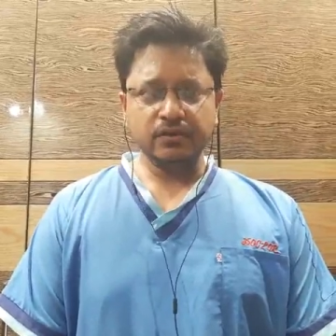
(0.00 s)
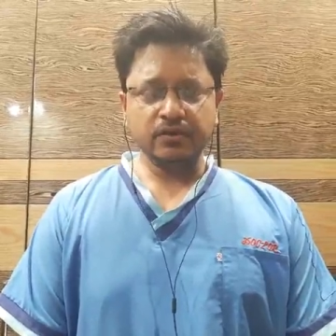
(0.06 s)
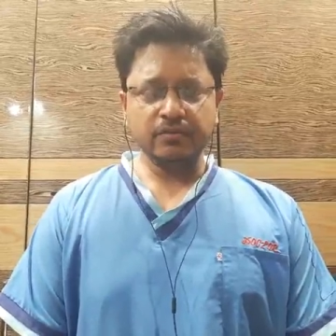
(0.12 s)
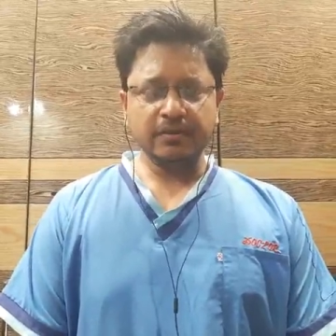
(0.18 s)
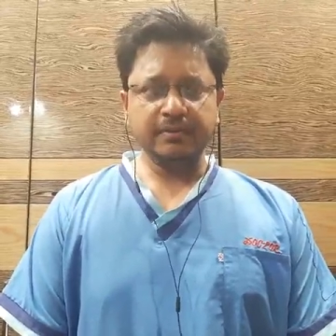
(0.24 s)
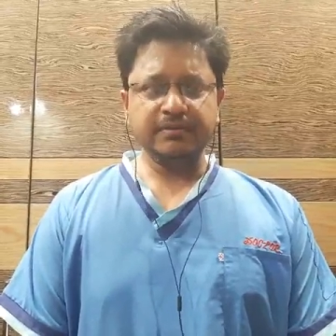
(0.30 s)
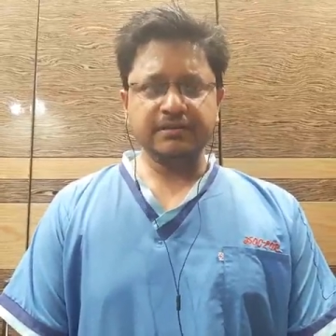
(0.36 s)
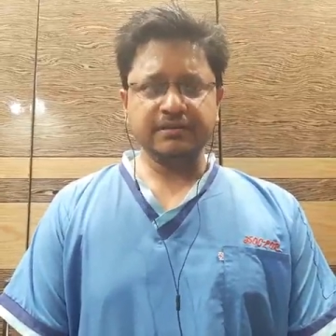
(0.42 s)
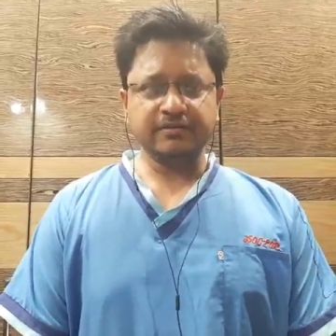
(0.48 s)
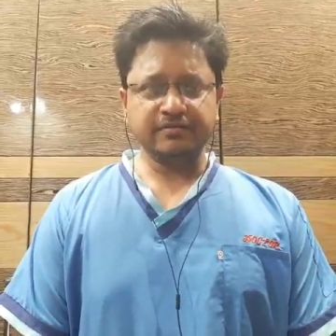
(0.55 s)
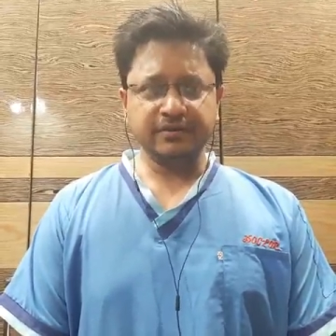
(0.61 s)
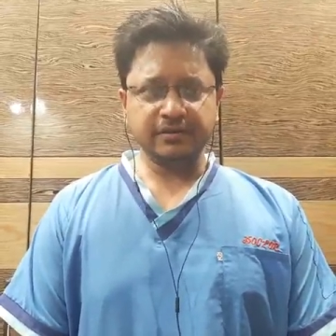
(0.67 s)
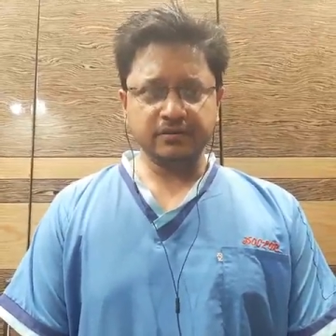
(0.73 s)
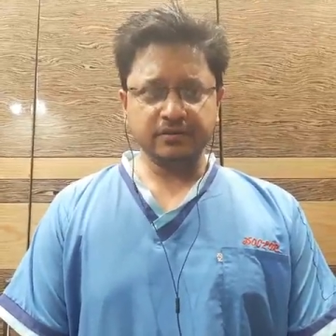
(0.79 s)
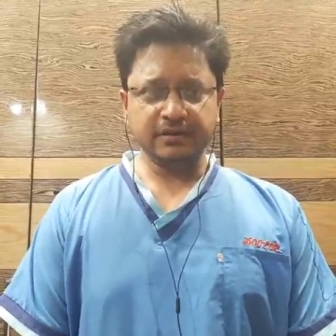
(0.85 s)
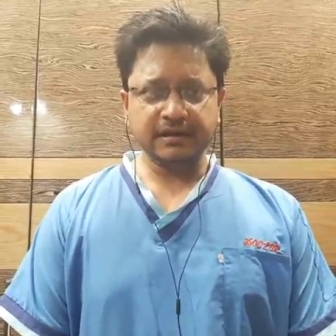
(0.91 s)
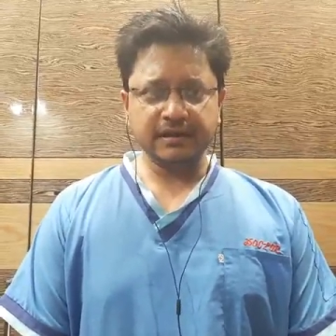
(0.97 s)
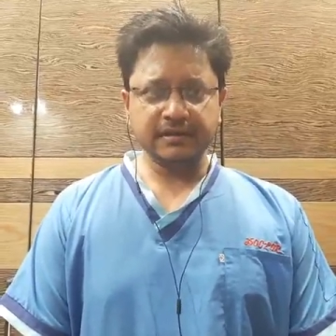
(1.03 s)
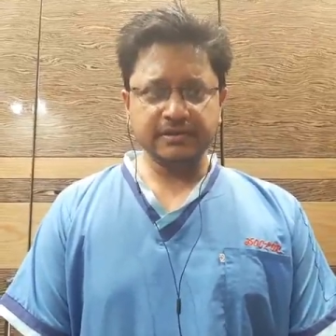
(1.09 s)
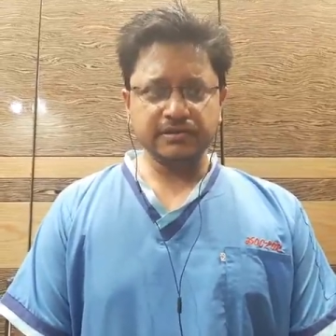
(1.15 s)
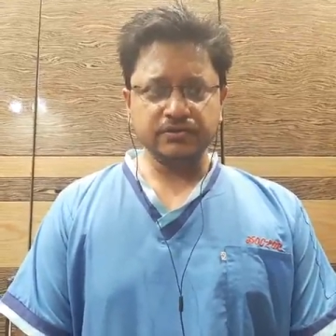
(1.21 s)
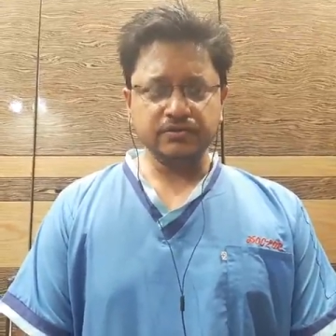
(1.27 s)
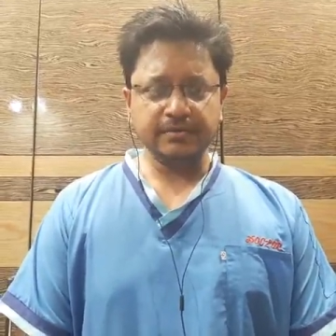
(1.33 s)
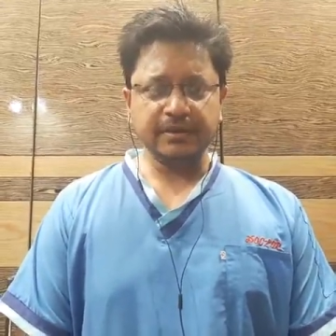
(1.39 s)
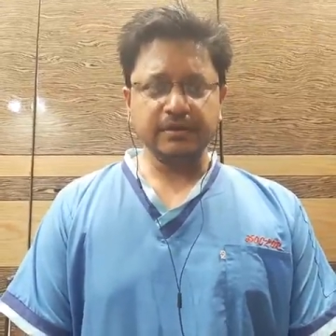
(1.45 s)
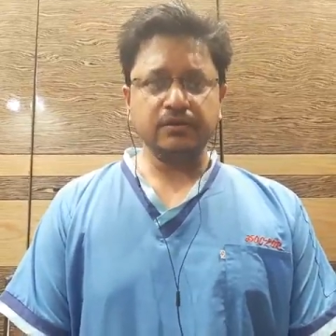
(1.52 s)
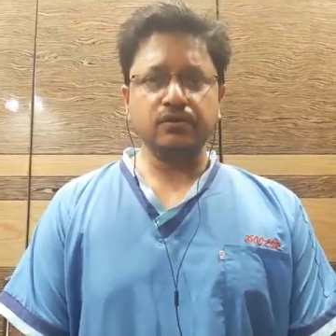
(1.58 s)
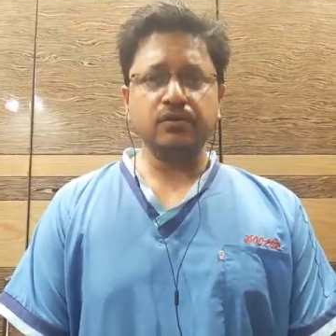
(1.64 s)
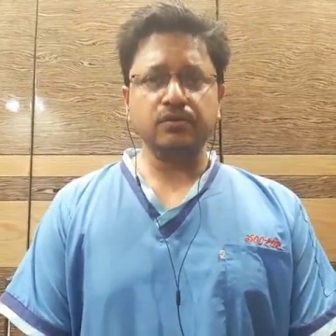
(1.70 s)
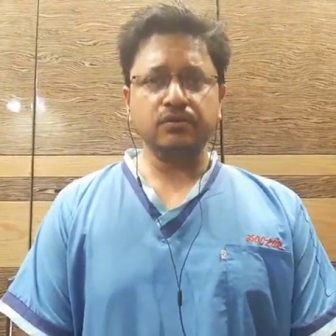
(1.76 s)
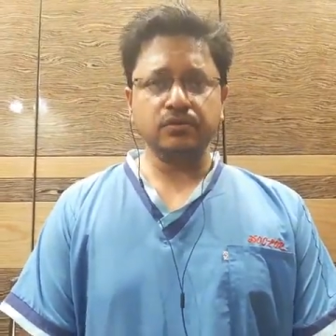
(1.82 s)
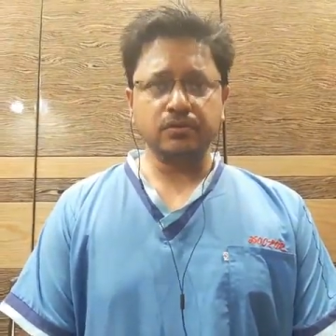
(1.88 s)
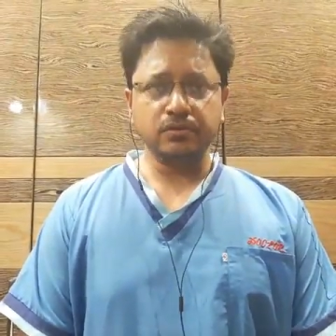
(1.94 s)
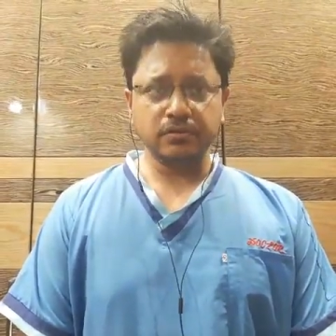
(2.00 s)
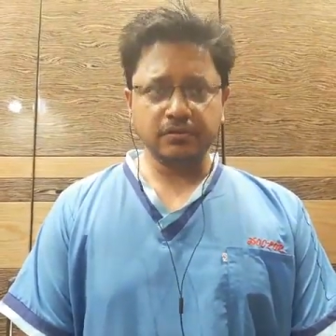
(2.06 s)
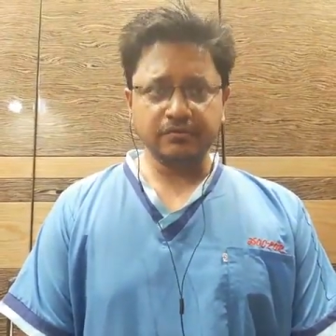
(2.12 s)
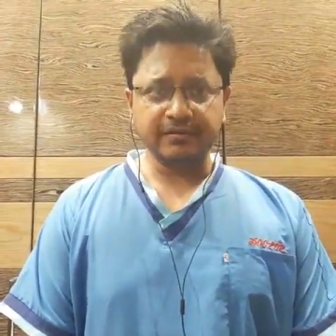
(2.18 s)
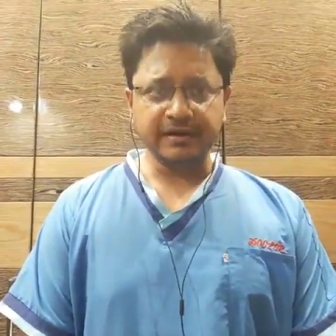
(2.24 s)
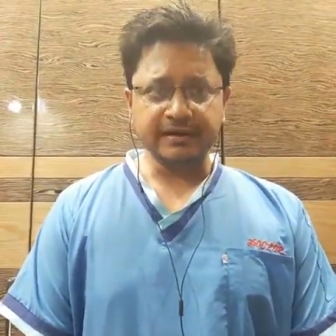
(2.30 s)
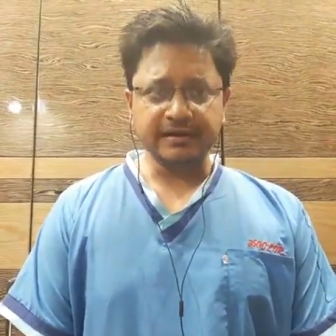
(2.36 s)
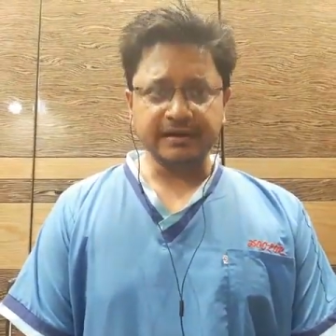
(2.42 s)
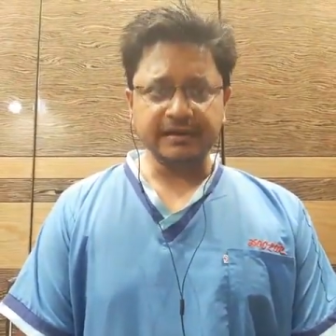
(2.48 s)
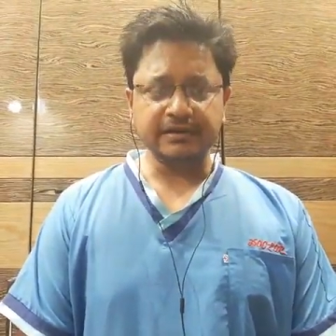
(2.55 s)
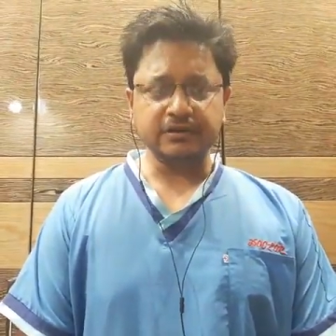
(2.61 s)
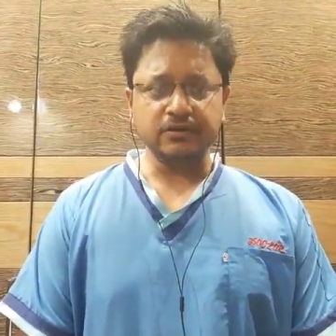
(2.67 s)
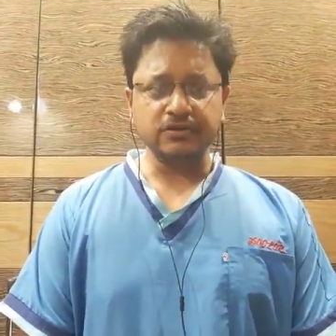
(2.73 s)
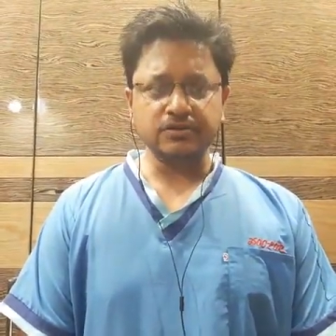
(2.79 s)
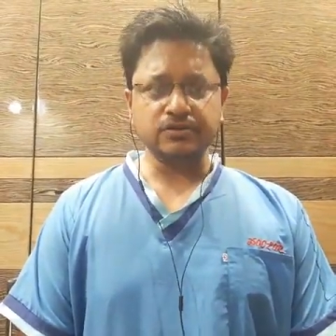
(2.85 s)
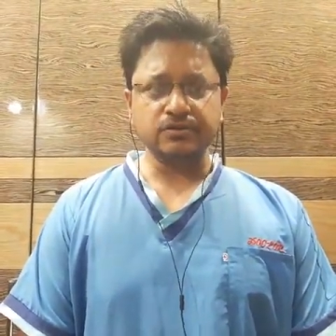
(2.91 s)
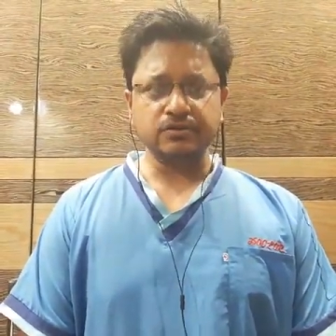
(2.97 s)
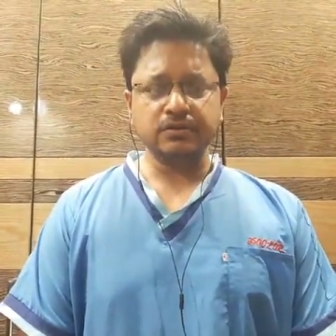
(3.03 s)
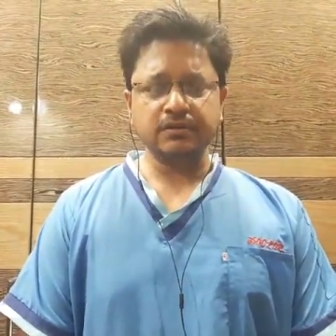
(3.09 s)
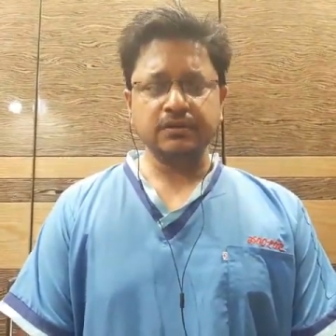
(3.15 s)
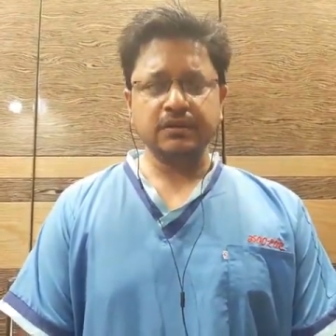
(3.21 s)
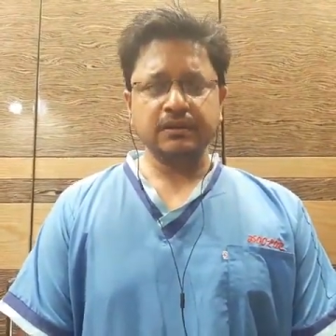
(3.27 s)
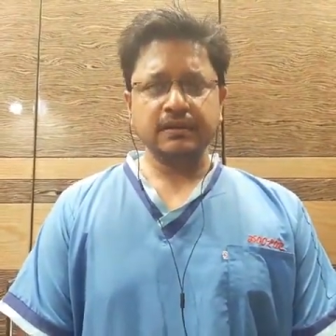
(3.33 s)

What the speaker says: or may be shifted to the ICU, may have gone onto a ventilator also.